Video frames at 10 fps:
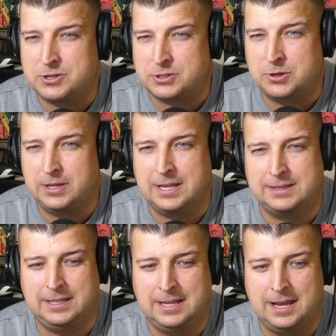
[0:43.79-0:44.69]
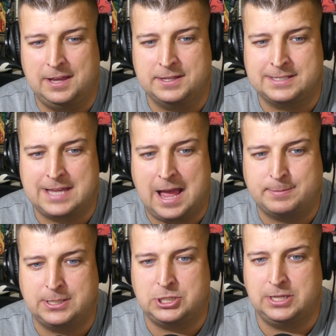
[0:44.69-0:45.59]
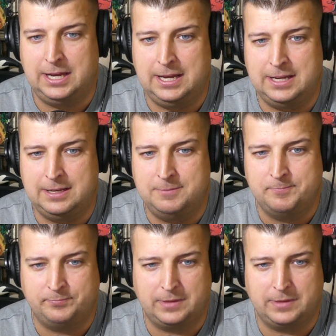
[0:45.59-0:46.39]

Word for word: Just couldn't get the uh, the stops that you needed,